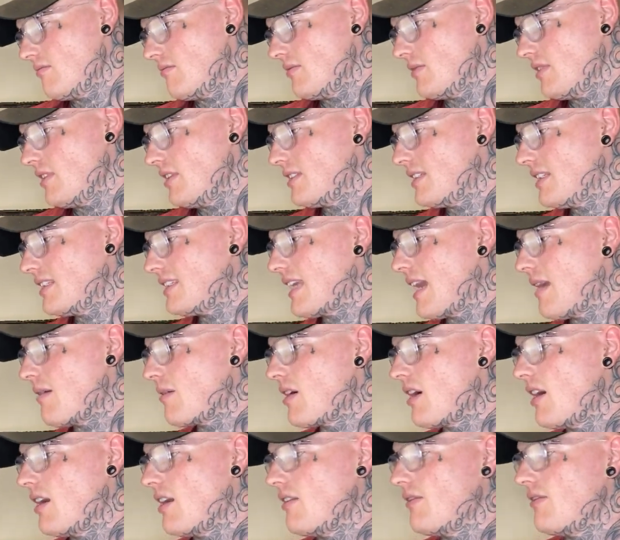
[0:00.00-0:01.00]
It's the same
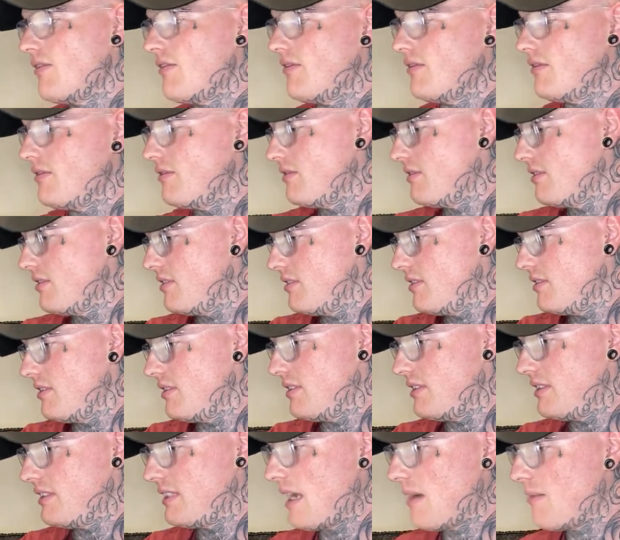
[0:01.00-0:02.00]

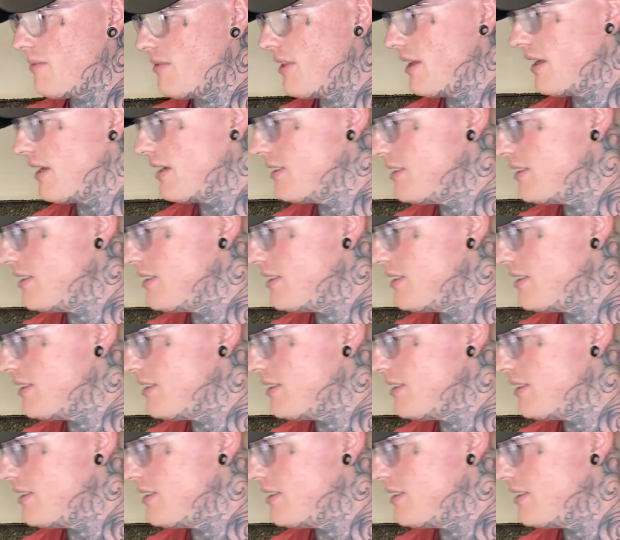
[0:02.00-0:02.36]
thing as